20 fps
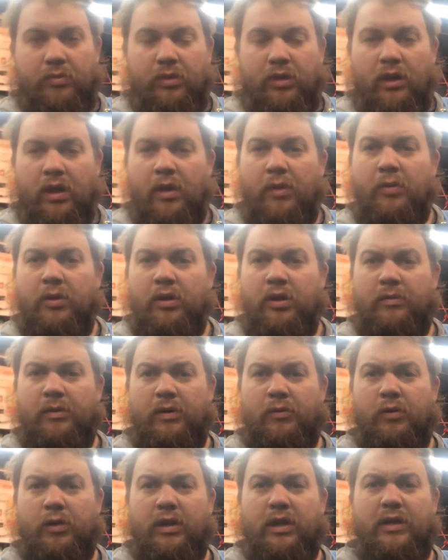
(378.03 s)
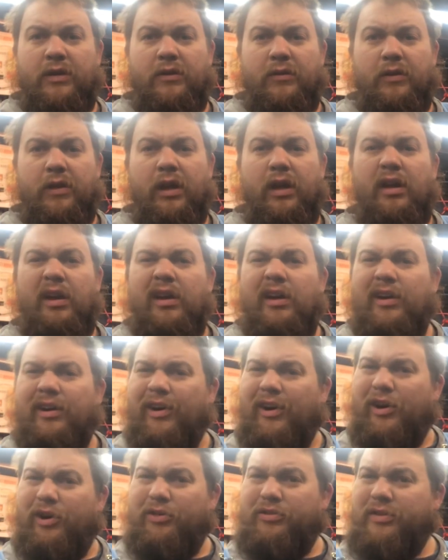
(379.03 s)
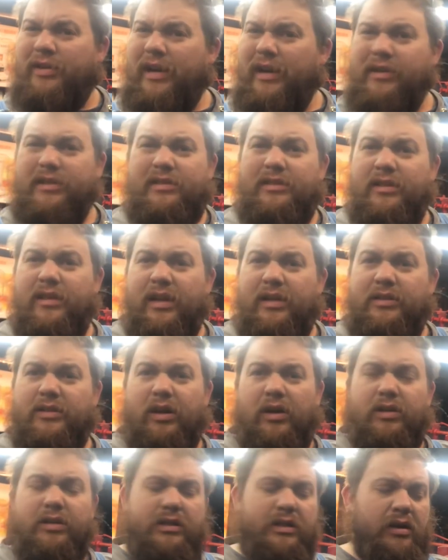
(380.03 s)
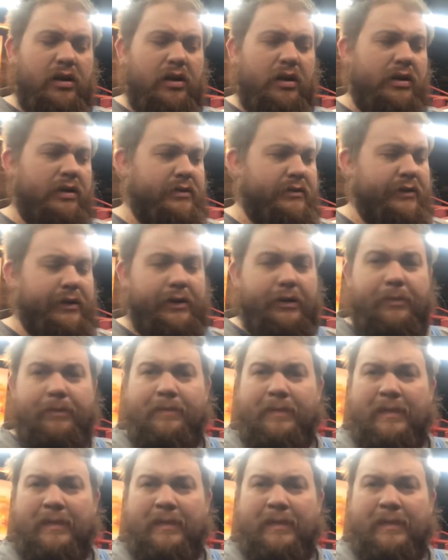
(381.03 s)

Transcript: Put a little bit of work into it. Alternator's still not charging on it, so...